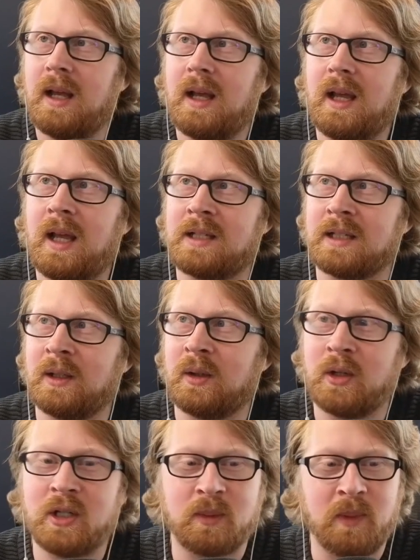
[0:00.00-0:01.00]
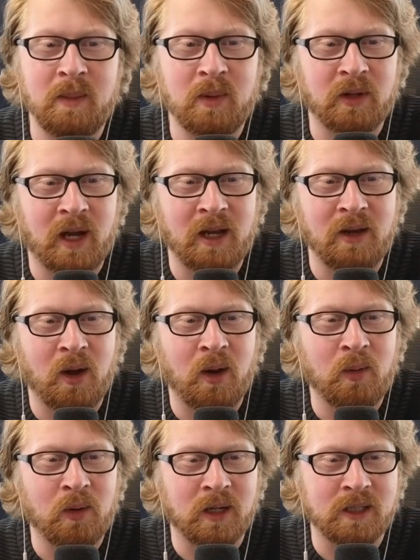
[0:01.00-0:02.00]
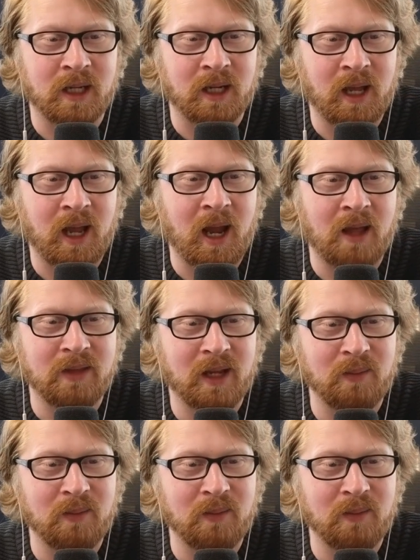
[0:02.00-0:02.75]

it's literally just people that I know where it's like, hey, I think I'm